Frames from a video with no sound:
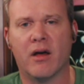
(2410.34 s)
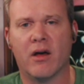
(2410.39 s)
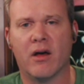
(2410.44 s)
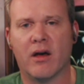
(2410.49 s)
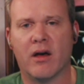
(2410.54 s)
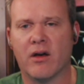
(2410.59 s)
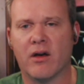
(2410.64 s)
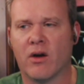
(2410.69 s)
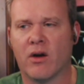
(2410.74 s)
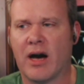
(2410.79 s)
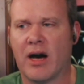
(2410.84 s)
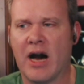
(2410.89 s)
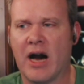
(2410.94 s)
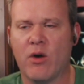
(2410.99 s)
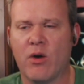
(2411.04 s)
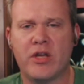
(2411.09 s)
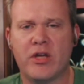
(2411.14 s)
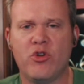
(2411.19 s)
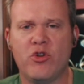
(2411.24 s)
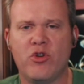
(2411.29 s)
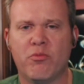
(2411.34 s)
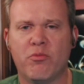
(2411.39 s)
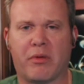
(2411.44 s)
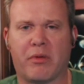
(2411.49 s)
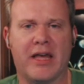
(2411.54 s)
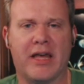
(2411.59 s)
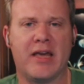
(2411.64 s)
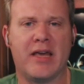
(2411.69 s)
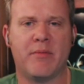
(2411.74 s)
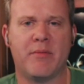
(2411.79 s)
How can you
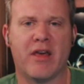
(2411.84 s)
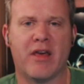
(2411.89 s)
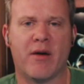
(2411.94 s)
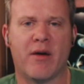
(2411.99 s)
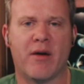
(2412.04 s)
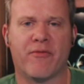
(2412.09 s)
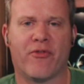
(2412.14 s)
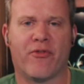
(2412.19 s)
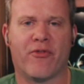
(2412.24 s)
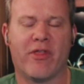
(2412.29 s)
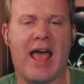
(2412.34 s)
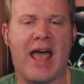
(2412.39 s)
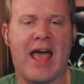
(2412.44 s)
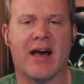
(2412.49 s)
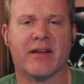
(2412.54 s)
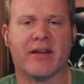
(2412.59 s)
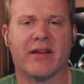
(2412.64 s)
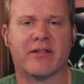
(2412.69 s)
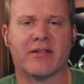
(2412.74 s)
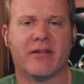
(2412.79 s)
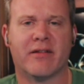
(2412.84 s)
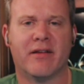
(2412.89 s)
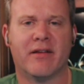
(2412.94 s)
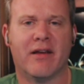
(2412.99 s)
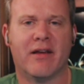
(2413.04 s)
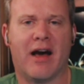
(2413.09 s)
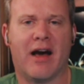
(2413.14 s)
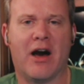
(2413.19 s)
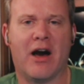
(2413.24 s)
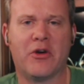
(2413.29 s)
blame them for that?
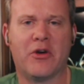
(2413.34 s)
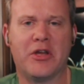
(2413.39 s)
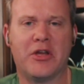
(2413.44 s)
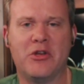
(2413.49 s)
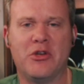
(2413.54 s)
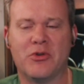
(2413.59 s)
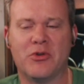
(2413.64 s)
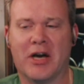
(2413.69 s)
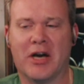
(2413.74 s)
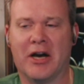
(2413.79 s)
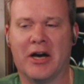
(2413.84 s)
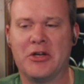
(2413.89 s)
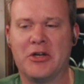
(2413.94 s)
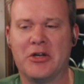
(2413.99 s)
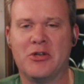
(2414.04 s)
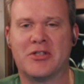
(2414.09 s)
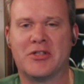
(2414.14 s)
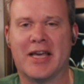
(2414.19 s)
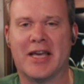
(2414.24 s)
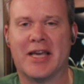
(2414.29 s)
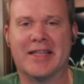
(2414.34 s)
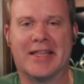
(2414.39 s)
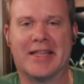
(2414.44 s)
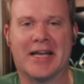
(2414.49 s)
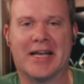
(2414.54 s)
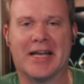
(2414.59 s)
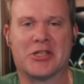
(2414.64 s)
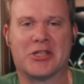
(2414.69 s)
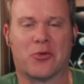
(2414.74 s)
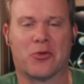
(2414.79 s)
How can you say that
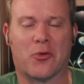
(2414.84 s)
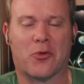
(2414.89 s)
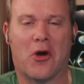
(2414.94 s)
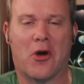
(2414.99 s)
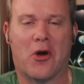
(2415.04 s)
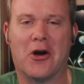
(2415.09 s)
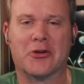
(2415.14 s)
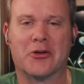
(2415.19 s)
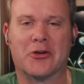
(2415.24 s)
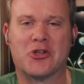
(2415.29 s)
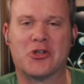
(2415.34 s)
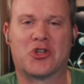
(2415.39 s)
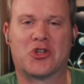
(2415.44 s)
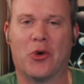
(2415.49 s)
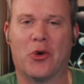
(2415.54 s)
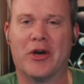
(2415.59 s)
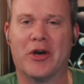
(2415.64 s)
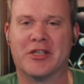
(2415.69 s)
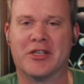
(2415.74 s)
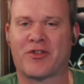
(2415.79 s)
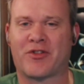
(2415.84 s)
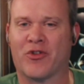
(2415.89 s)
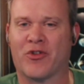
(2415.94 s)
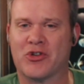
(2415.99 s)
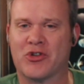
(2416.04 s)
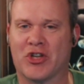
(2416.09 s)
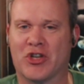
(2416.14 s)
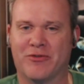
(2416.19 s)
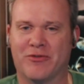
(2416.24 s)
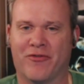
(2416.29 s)
that's a wrong choice
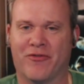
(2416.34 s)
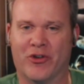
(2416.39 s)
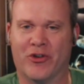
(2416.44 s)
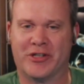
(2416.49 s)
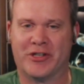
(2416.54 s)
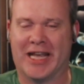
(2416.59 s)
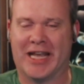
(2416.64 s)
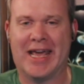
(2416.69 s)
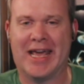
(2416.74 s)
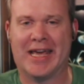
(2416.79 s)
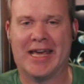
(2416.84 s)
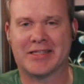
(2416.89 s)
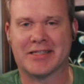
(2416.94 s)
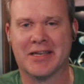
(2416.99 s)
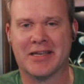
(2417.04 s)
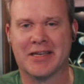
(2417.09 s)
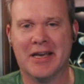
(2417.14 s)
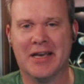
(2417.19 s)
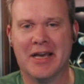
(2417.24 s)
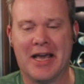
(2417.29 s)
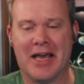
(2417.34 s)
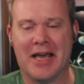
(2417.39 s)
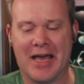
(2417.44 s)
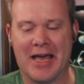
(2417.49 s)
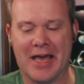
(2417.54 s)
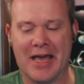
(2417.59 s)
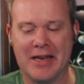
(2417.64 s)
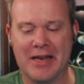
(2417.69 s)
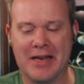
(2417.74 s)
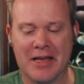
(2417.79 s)
for tanks?
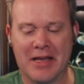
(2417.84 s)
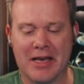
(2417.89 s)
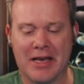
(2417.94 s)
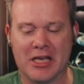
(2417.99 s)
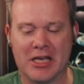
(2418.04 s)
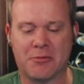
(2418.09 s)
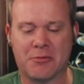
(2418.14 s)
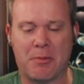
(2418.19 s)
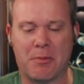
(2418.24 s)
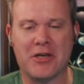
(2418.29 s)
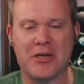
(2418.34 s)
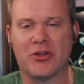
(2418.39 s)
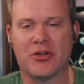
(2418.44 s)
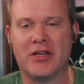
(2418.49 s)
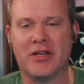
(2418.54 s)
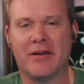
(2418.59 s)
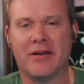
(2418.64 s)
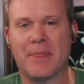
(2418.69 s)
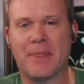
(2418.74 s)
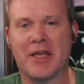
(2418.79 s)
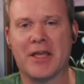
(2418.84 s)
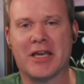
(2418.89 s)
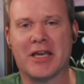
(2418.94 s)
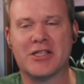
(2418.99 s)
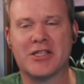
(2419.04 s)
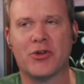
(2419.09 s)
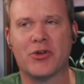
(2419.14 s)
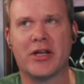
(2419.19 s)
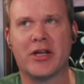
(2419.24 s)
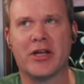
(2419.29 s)
And especially
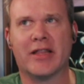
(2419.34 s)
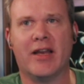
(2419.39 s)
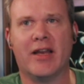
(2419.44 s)
considering that